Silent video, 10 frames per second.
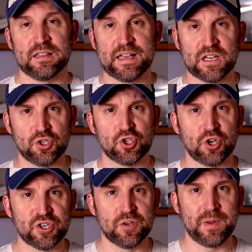like
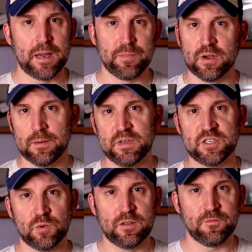construction paper in
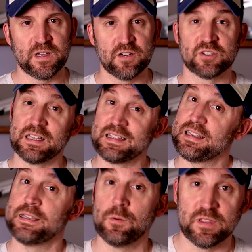between the figures like they
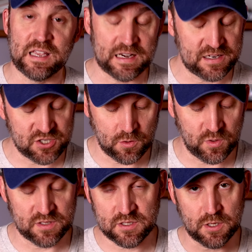did with the NHL
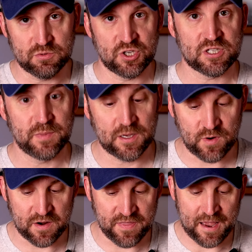ones, so just be
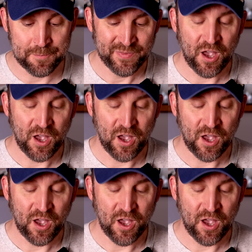aware of that.